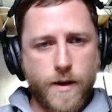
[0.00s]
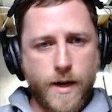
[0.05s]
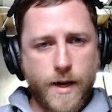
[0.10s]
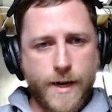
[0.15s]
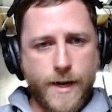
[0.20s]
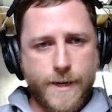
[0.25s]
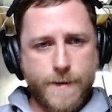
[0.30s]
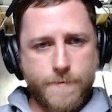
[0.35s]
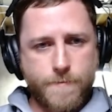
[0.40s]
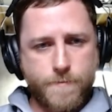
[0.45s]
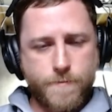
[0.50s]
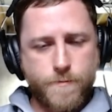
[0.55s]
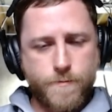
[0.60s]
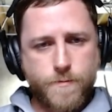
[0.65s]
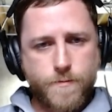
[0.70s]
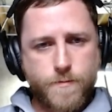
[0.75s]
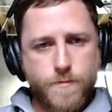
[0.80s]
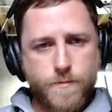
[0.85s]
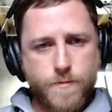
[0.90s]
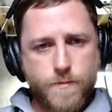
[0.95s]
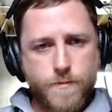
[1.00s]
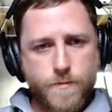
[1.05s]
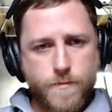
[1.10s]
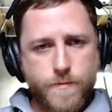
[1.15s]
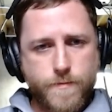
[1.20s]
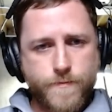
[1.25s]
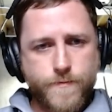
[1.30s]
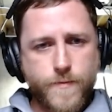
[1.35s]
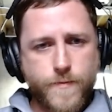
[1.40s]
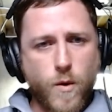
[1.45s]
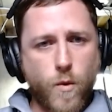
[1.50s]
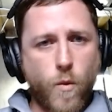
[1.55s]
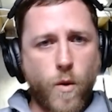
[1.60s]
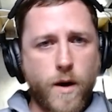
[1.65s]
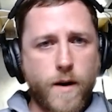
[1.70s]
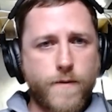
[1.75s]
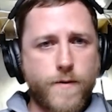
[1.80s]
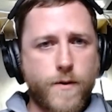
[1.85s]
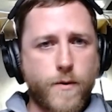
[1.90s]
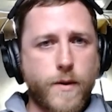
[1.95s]

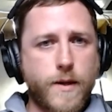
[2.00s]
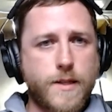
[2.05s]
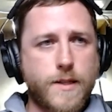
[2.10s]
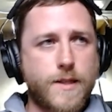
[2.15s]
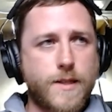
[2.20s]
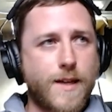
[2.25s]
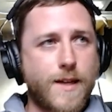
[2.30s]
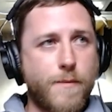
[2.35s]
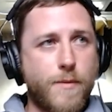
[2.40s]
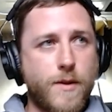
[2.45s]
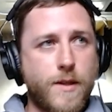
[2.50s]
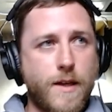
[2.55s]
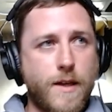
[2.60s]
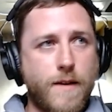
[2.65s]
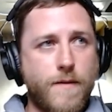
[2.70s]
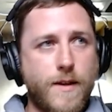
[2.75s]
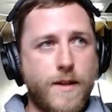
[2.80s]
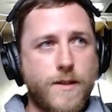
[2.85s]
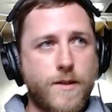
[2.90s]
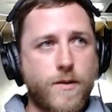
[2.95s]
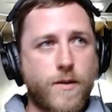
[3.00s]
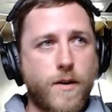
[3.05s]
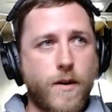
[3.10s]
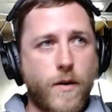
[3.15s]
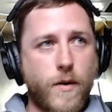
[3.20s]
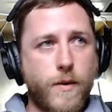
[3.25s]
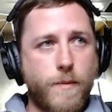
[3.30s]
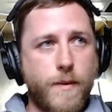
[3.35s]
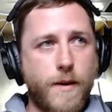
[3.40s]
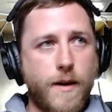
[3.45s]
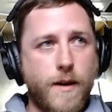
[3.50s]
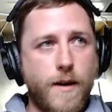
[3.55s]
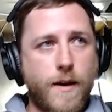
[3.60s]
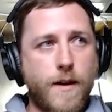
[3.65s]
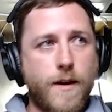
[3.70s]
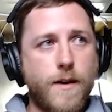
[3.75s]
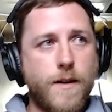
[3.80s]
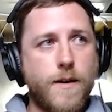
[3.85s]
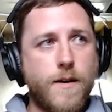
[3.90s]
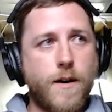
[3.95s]
One of the reasons I believe these are going to
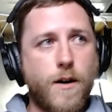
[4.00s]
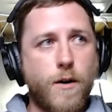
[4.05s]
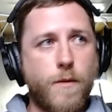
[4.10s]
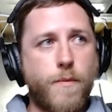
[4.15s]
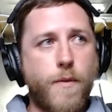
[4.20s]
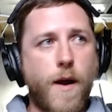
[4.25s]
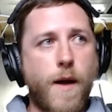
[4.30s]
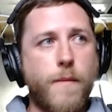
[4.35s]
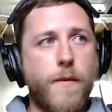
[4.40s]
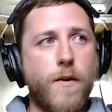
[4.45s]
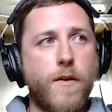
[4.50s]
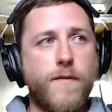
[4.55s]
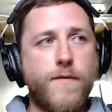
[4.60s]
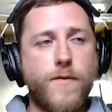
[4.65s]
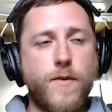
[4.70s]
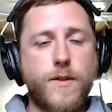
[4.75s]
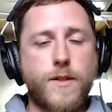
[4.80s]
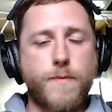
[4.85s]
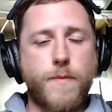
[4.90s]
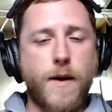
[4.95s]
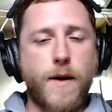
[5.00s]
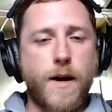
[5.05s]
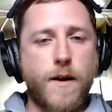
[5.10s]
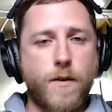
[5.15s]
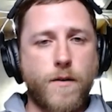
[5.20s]
be her primary foot spot,